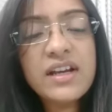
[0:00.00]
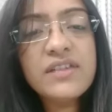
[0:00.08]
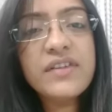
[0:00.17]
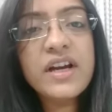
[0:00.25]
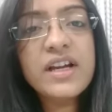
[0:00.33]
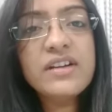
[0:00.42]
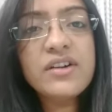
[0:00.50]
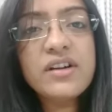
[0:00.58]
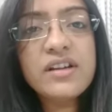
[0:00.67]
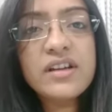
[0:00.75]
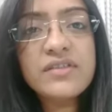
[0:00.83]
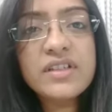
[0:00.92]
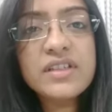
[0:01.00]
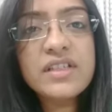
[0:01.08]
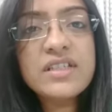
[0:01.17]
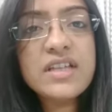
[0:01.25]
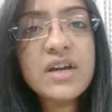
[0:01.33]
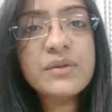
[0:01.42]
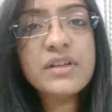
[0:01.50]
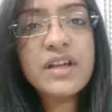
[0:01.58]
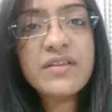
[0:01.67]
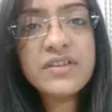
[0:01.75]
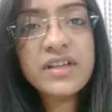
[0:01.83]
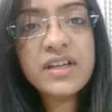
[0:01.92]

If I had not given this, I would never